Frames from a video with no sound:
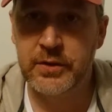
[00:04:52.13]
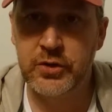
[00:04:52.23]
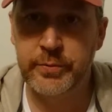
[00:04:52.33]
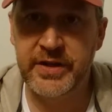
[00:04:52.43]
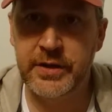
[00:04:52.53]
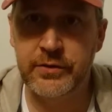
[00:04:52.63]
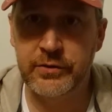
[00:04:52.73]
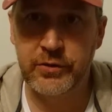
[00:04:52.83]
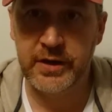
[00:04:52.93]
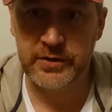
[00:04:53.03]
could be
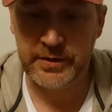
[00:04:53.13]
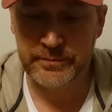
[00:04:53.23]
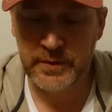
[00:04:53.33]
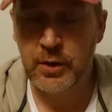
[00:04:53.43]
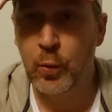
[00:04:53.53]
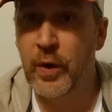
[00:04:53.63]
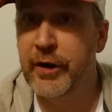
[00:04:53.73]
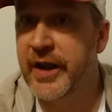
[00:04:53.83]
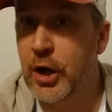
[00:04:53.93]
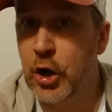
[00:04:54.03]
hindered greatly.
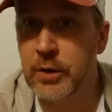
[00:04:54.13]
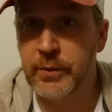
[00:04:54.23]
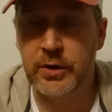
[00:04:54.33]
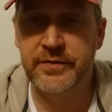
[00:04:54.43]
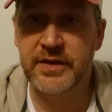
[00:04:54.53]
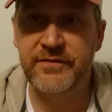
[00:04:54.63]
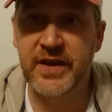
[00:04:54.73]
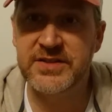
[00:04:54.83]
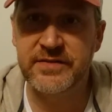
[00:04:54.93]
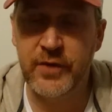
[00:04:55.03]
Wearing armor, the
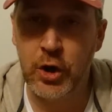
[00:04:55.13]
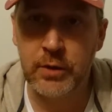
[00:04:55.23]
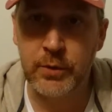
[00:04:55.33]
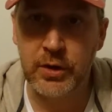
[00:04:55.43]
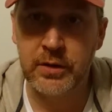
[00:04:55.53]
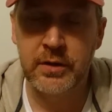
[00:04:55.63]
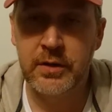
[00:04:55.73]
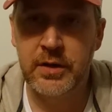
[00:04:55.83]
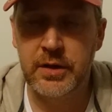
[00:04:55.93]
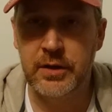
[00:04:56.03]
effects of armor,
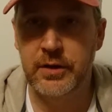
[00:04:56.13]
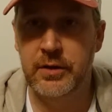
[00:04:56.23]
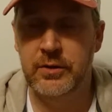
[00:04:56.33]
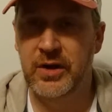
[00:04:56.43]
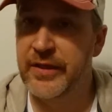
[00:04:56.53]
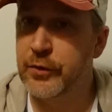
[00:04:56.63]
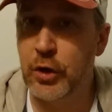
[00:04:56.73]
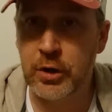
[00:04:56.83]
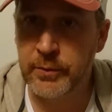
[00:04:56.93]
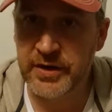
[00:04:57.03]
leather
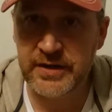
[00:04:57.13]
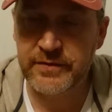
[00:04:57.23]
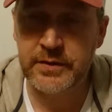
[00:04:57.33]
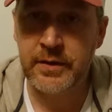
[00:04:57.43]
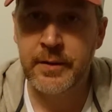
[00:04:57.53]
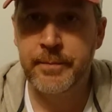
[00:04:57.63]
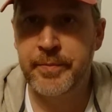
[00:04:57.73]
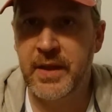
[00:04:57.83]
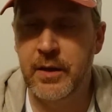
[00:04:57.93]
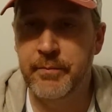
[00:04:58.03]
armor even,
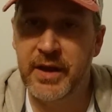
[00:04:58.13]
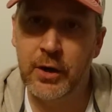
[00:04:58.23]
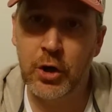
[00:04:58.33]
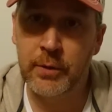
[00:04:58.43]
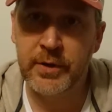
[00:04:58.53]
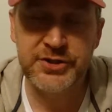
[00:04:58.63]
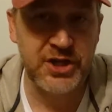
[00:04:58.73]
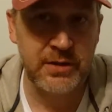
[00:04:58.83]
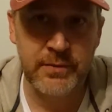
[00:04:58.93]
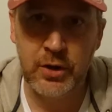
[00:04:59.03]
metal armor,
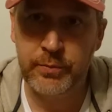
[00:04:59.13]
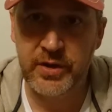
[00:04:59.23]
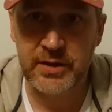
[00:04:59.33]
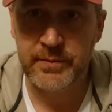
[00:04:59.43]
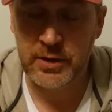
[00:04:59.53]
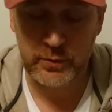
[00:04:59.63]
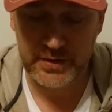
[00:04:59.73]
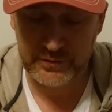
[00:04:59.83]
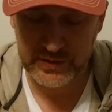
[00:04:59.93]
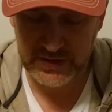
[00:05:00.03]
chainmail, plate mail,
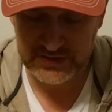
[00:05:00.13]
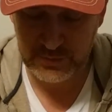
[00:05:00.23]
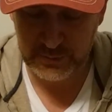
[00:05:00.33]
whatever the case